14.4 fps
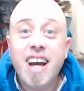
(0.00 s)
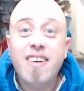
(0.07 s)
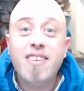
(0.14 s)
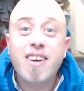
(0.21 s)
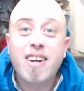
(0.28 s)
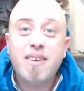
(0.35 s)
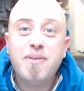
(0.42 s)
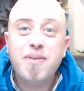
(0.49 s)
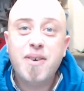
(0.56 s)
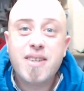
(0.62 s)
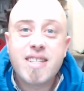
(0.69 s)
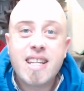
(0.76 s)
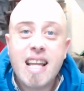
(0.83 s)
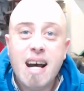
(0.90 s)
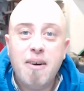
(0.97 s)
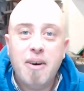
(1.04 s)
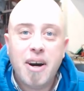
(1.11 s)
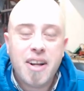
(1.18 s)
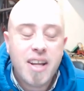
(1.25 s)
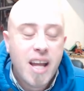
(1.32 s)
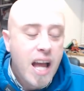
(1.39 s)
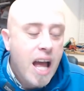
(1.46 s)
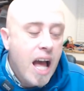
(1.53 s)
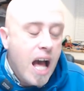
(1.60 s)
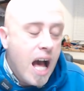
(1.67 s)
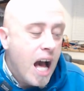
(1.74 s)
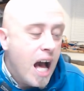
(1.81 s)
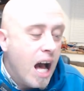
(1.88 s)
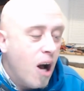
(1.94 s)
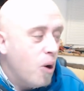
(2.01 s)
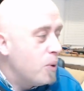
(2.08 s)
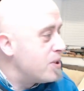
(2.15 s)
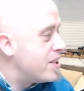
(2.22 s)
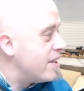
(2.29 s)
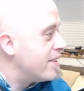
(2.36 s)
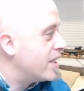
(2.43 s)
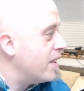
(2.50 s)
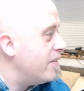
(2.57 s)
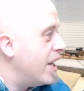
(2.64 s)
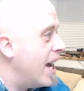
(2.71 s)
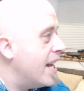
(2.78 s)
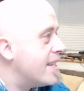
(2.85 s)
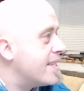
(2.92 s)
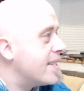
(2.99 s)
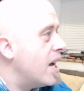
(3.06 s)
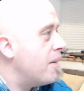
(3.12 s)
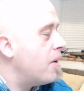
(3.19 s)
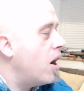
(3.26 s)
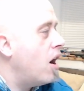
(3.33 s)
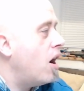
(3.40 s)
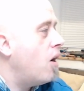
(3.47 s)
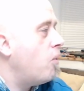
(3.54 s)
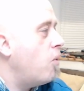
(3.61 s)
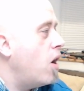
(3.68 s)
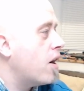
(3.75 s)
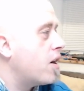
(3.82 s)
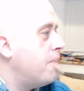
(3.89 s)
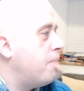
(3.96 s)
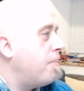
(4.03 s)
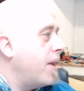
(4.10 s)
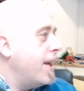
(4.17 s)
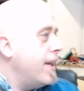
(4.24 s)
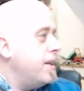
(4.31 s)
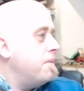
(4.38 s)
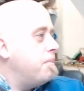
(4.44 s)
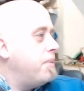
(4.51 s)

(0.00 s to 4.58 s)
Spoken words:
looking forward to that one. Also, to give you a heads up, oh, what a complete